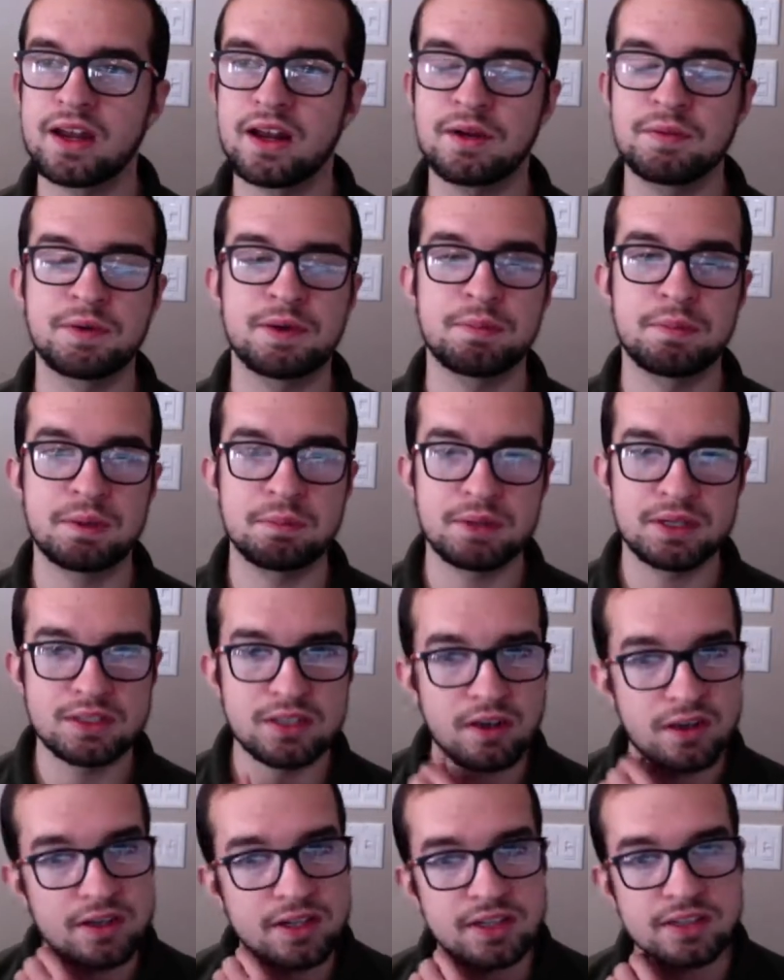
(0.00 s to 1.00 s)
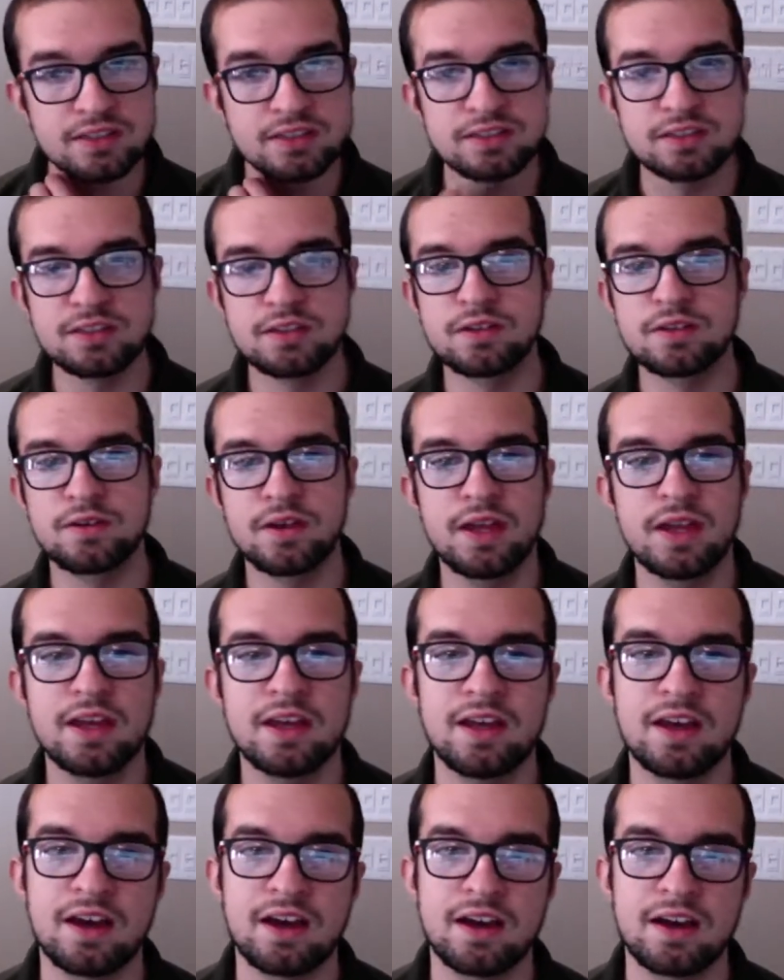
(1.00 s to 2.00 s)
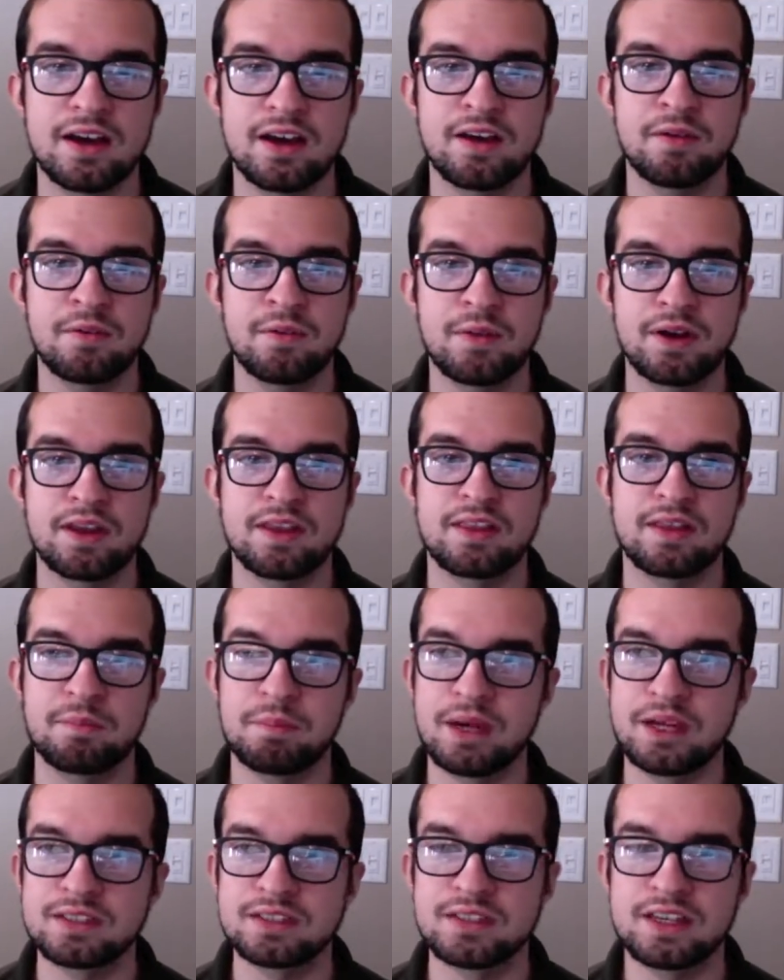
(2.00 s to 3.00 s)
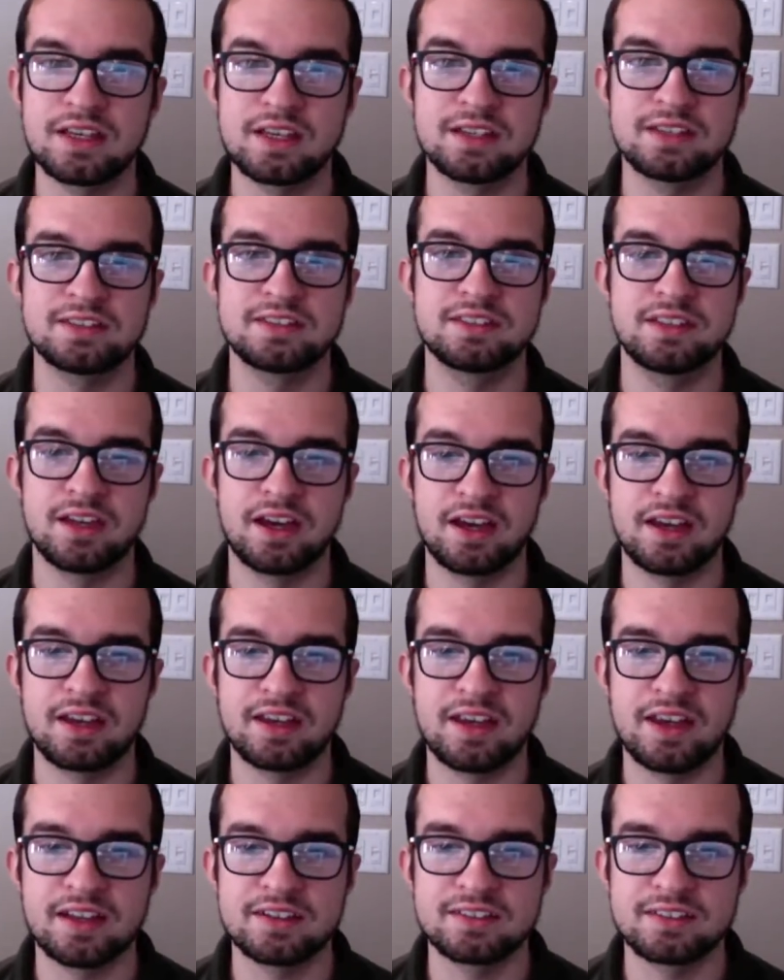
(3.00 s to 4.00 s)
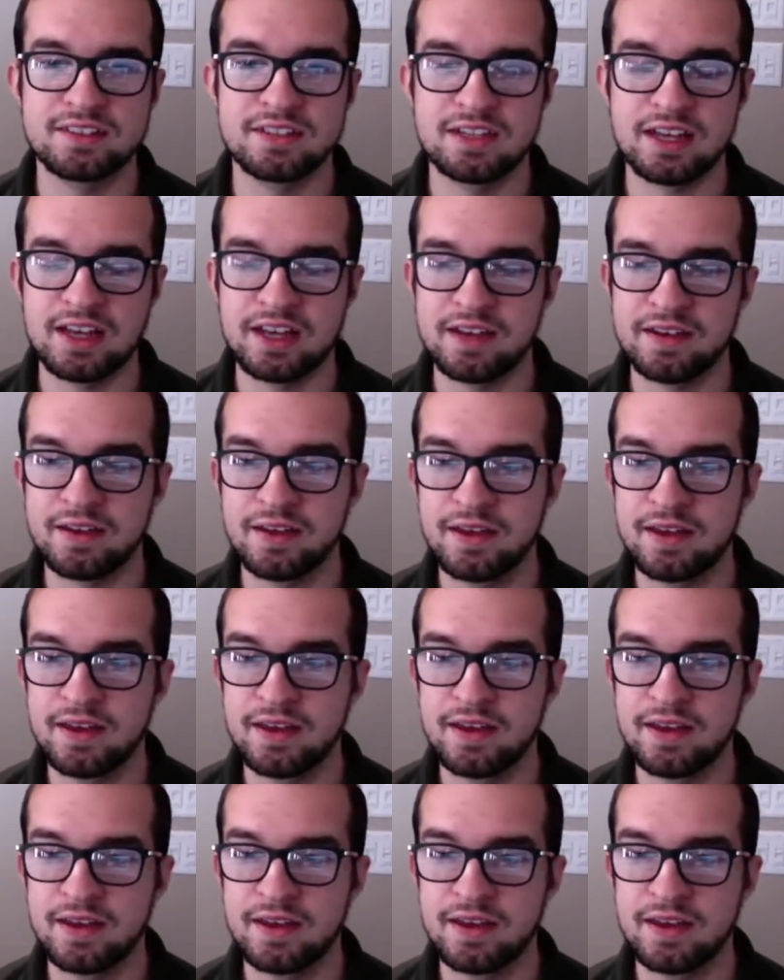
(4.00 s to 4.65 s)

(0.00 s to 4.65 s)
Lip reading: I remember talking to one of the bus kids yesterday.